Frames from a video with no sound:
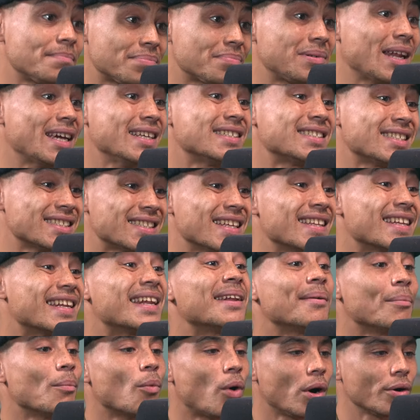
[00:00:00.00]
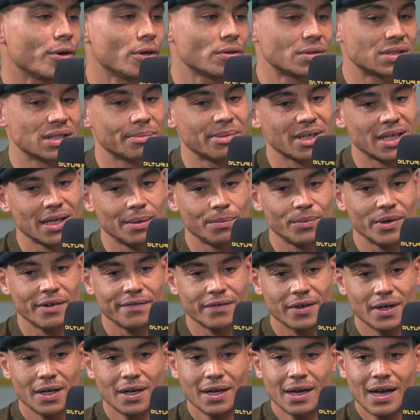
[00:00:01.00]
places that they didn't want to begin with.
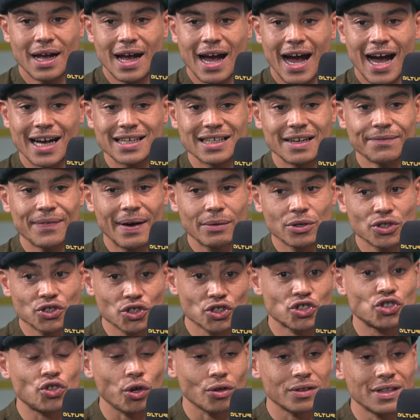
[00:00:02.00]
And if I would have just done that,